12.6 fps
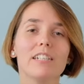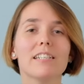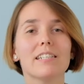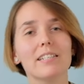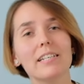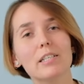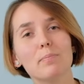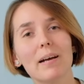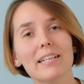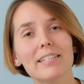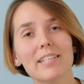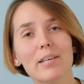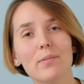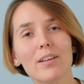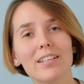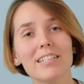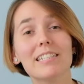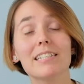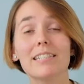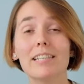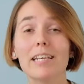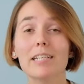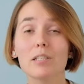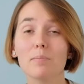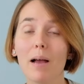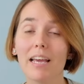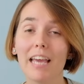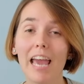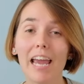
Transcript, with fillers: 6 by 7, 6 by